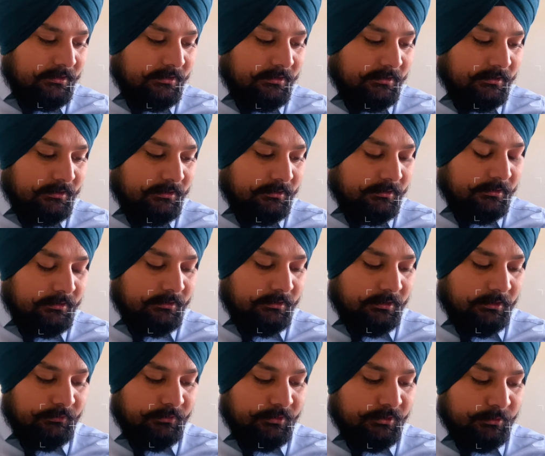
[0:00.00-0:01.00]

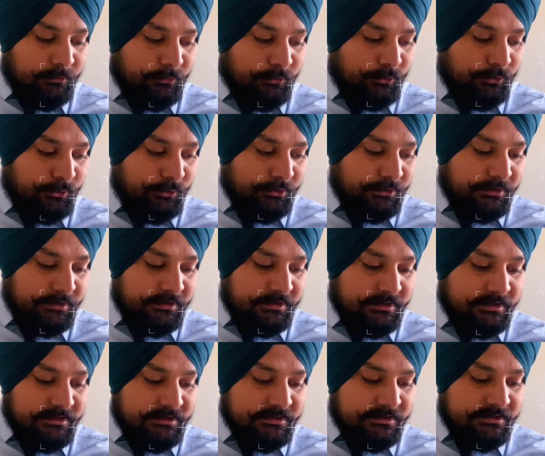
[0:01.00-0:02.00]
Our remote
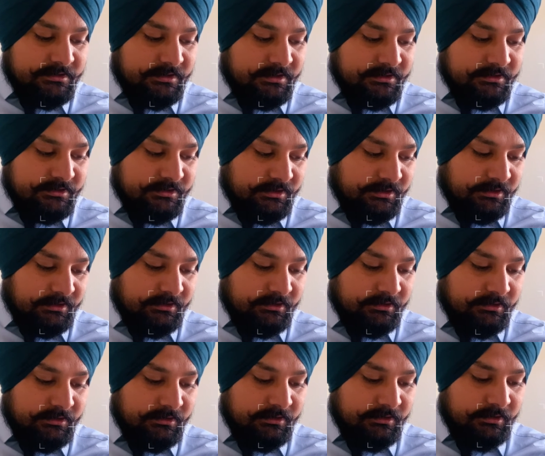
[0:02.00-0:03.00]

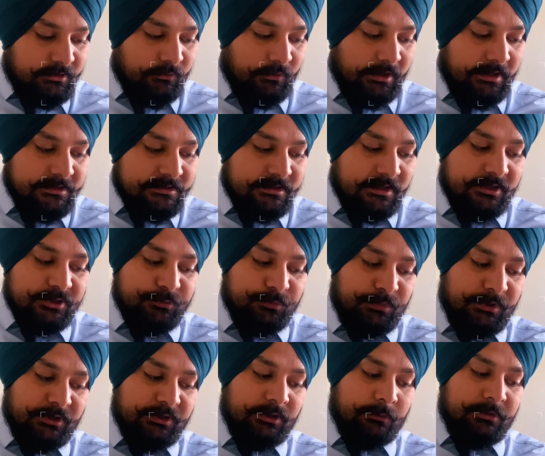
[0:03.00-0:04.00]
sensing device has
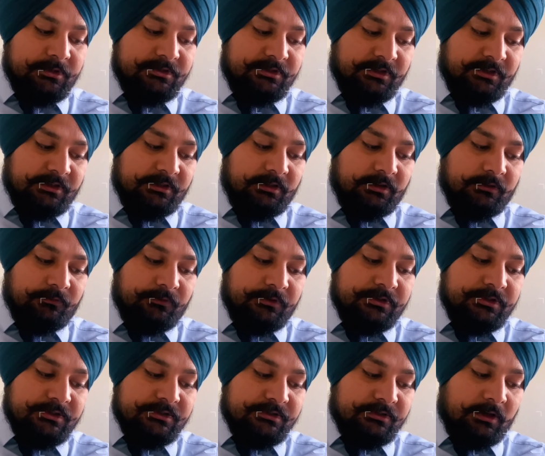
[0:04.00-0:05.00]
picked up a signal
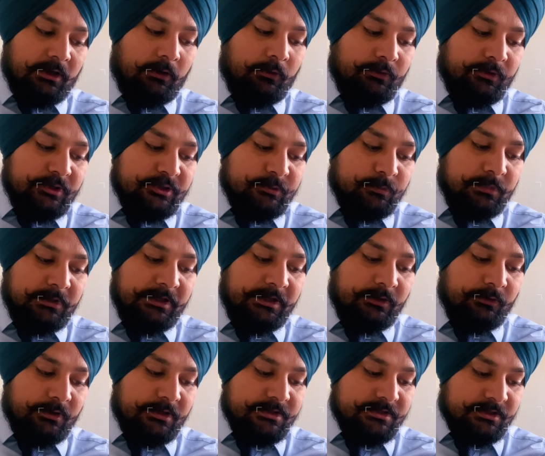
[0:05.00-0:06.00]
which is now displayed
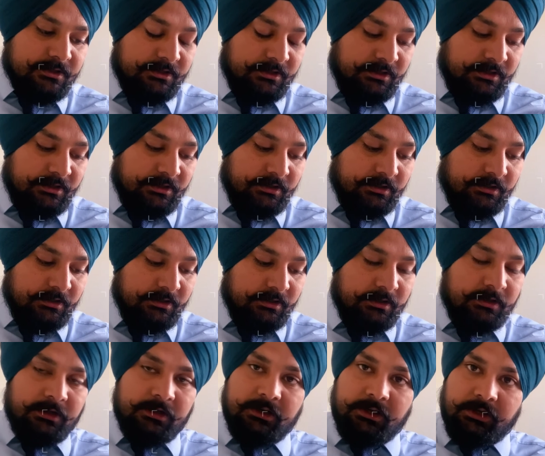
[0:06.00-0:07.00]
on a screen
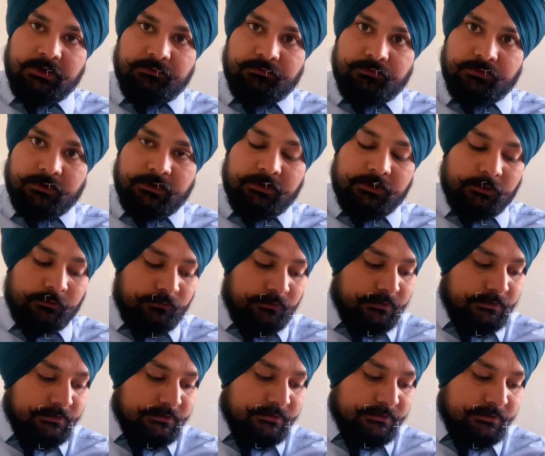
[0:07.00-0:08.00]
in front of
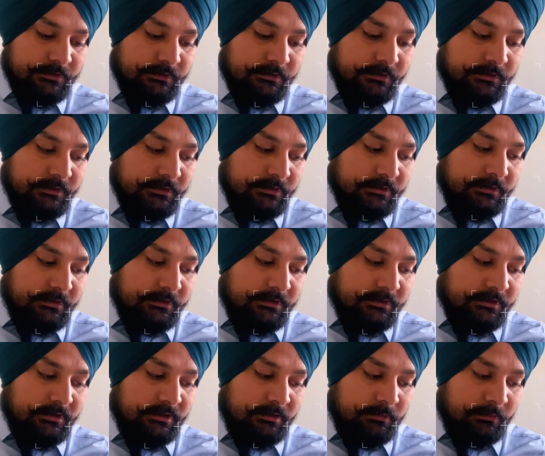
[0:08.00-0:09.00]
us.
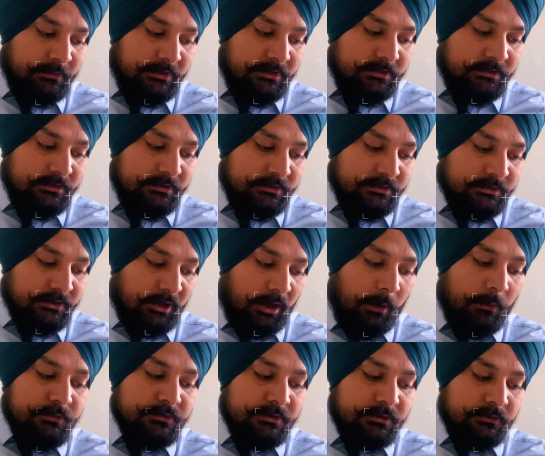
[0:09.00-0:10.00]
The images
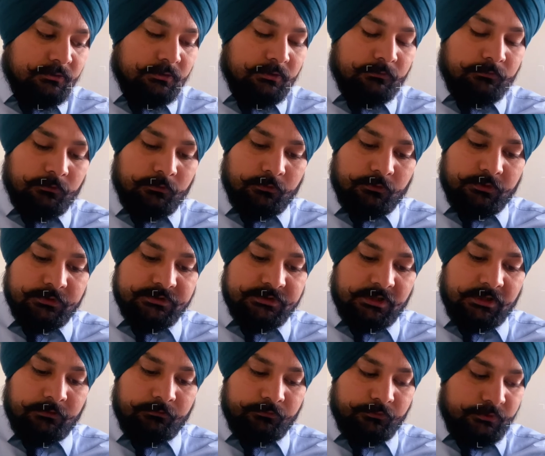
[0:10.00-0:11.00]
comes into the focus
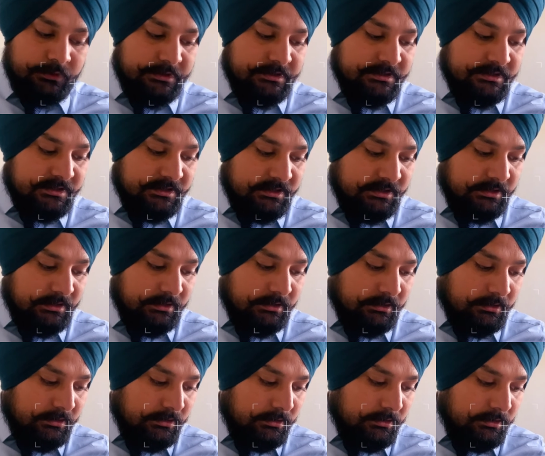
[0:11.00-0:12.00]
and we
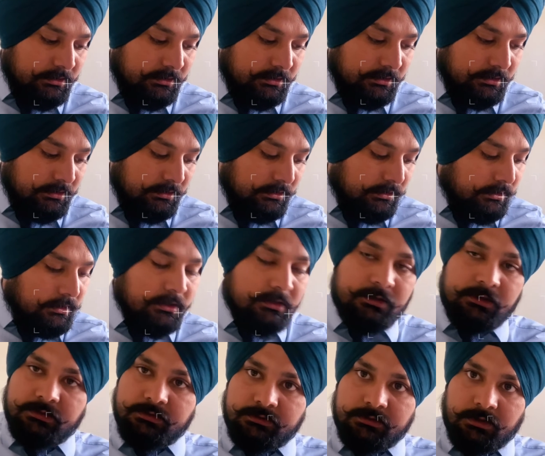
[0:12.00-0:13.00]
see
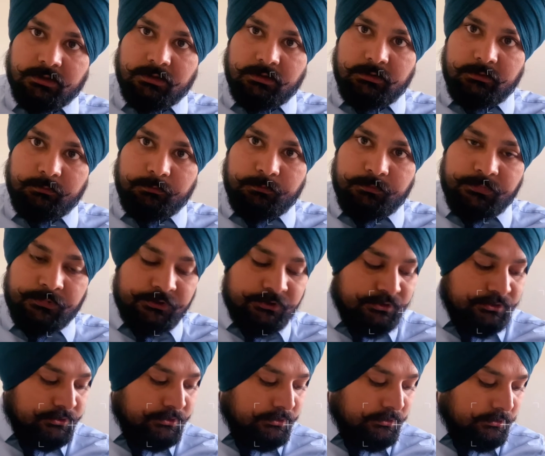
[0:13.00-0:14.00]
there is a
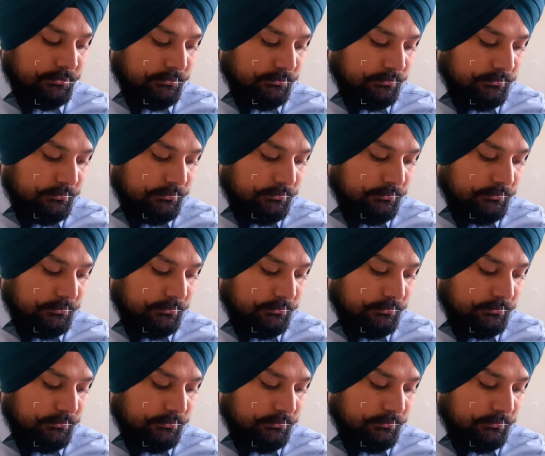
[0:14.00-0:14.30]
picture